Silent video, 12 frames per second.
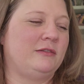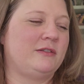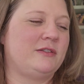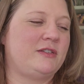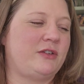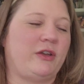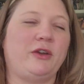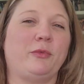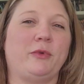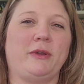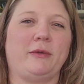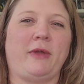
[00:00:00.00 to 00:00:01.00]
so I don't
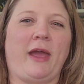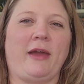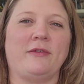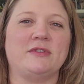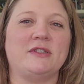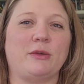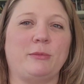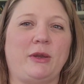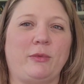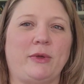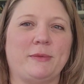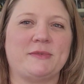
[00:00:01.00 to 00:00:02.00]
want to have so many
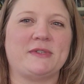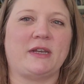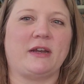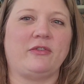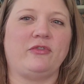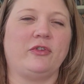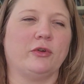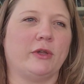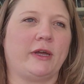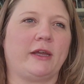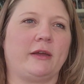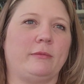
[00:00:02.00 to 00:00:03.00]
whips that I feel
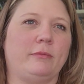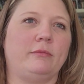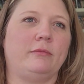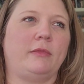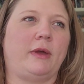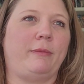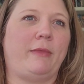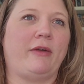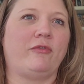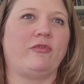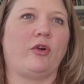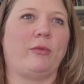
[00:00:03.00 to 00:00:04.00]
like I'm
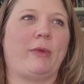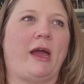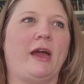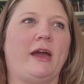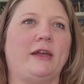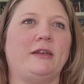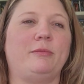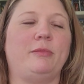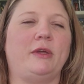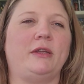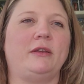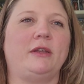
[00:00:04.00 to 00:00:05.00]
that far behind.
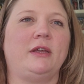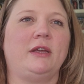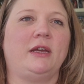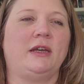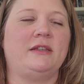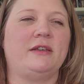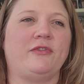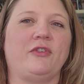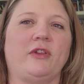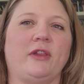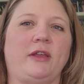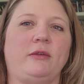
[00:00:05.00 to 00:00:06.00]
But I
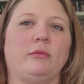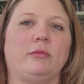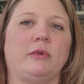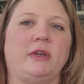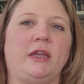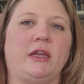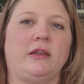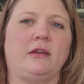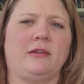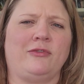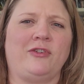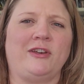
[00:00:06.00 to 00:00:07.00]
definitely want to get
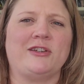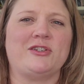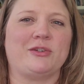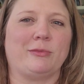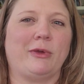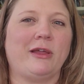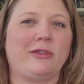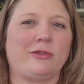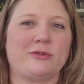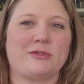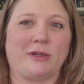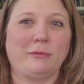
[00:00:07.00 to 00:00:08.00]
a finish a month
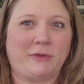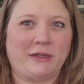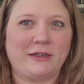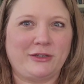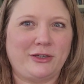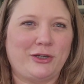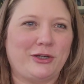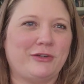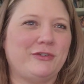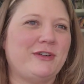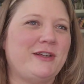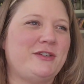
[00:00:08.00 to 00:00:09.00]
or something,
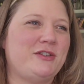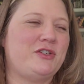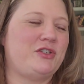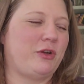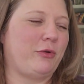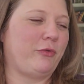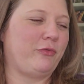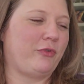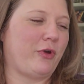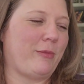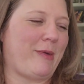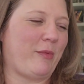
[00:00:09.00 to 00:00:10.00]
to show
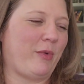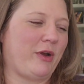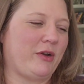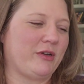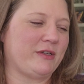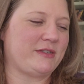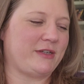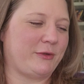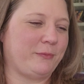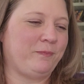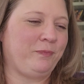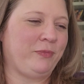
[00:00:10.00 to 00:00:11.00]
for all my work. So